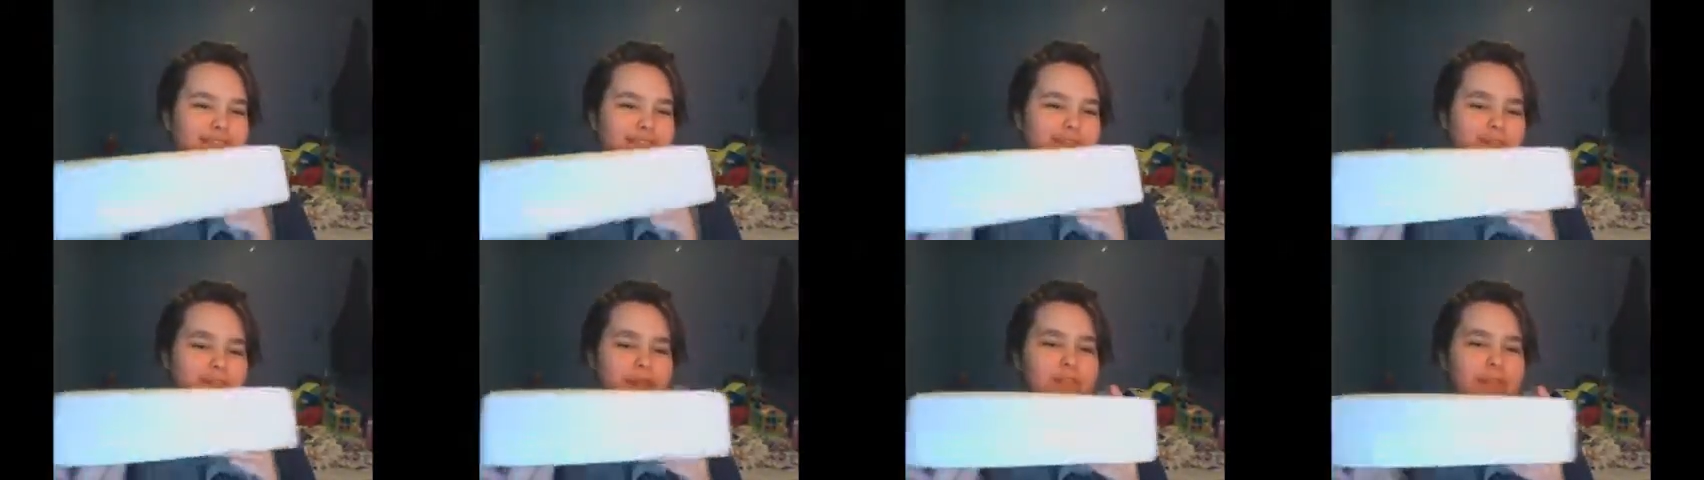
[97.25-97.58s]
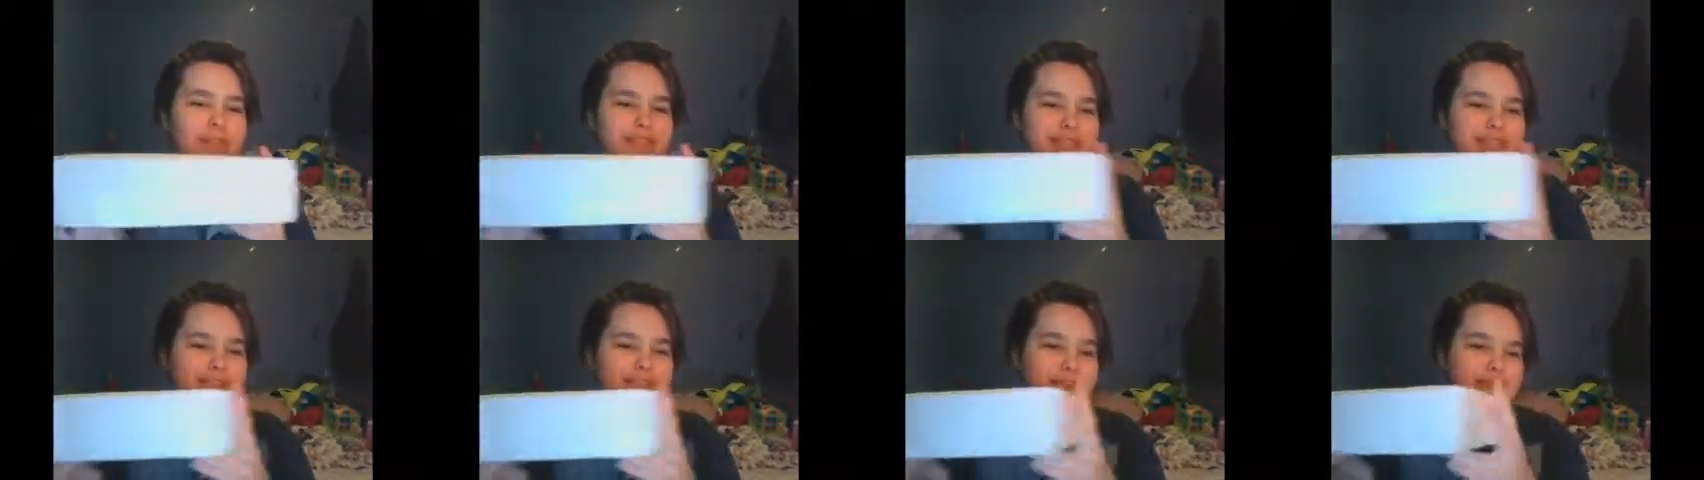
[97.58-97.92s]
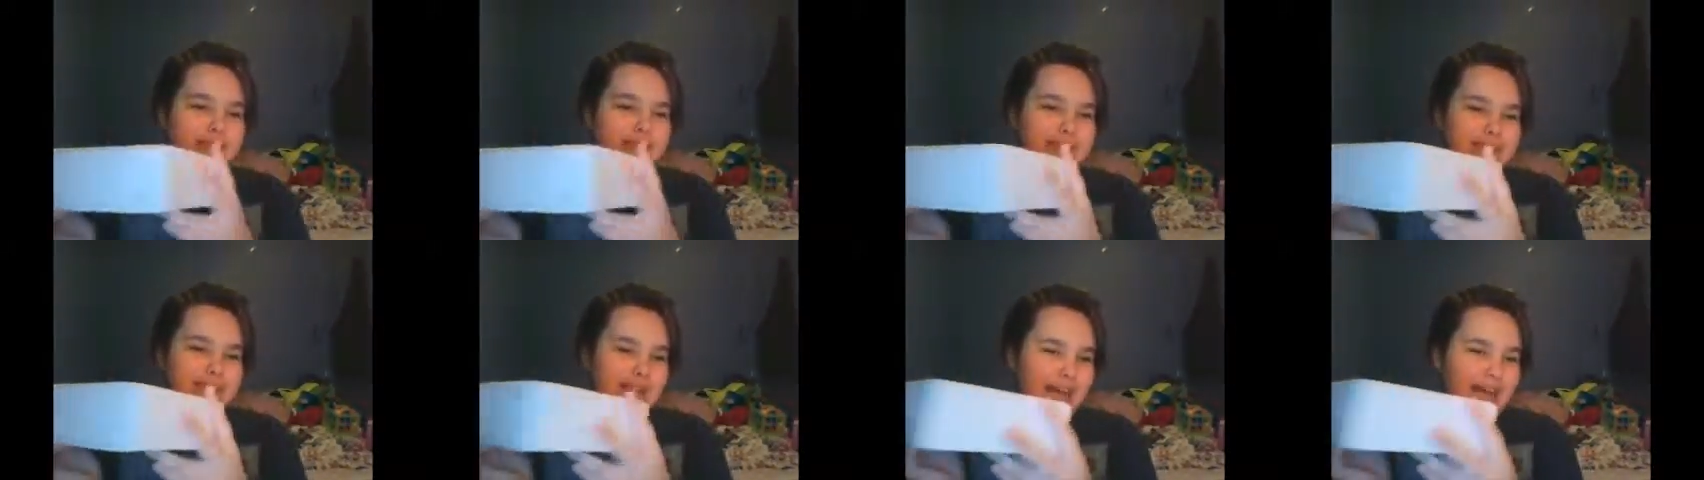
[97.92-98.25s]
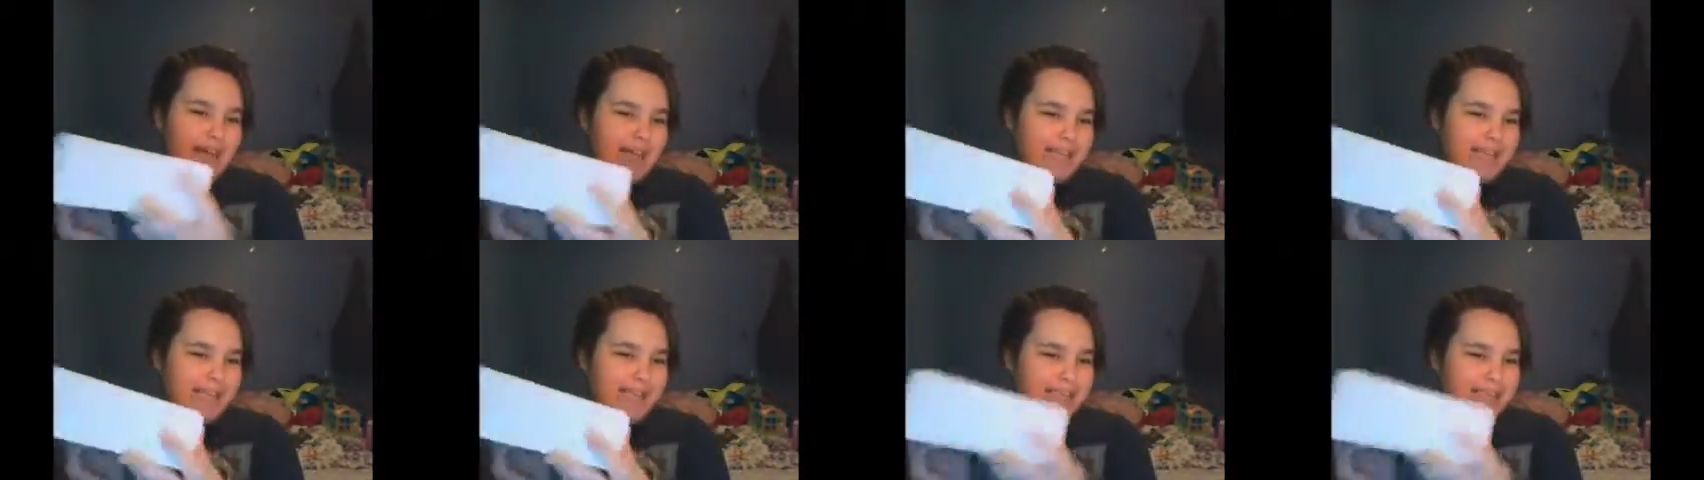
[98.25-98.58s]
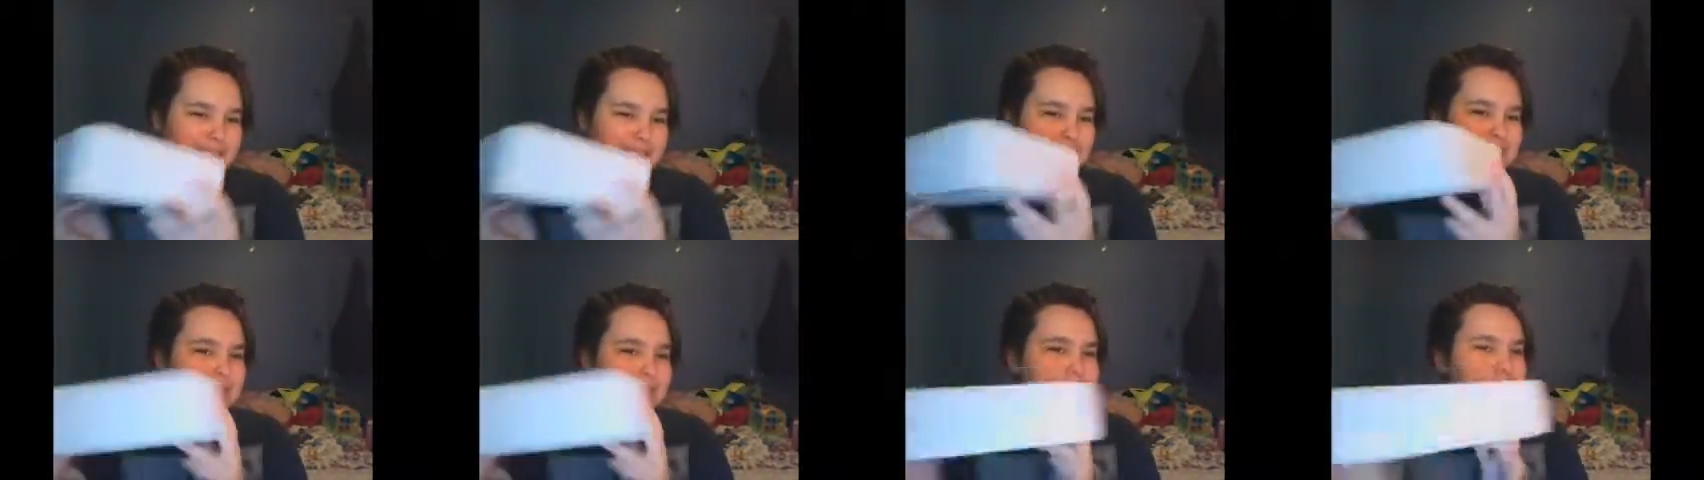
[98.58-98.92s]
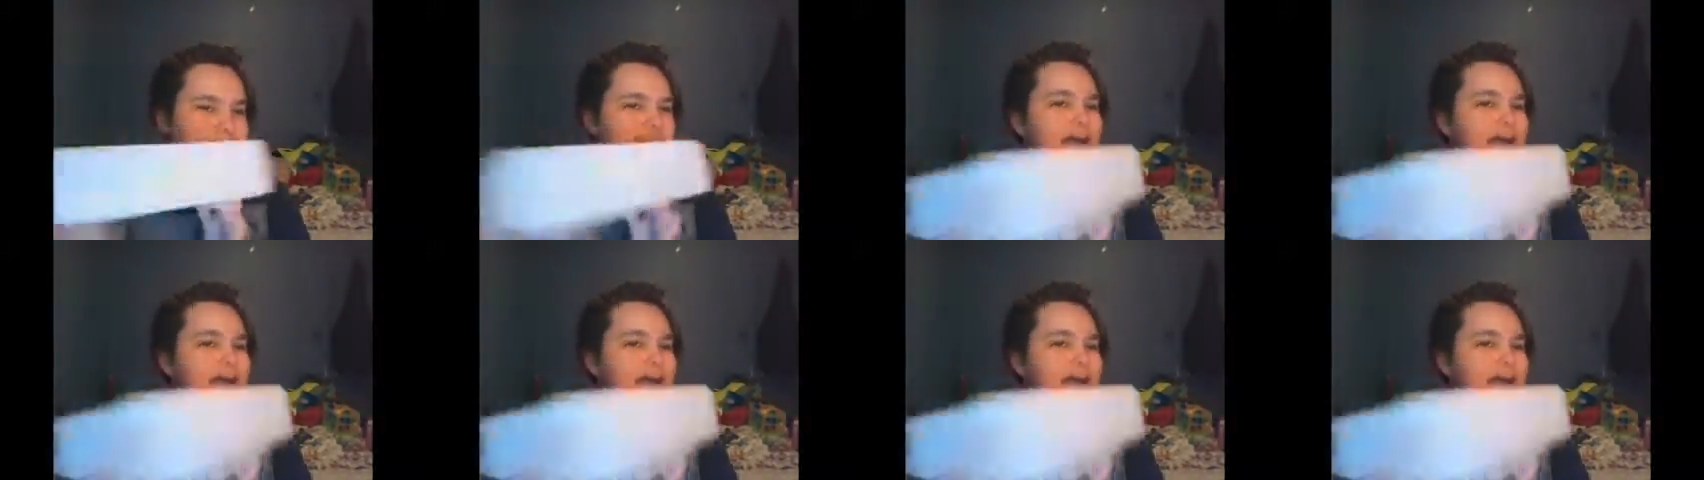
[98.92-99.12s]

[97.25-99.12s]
It's about the same size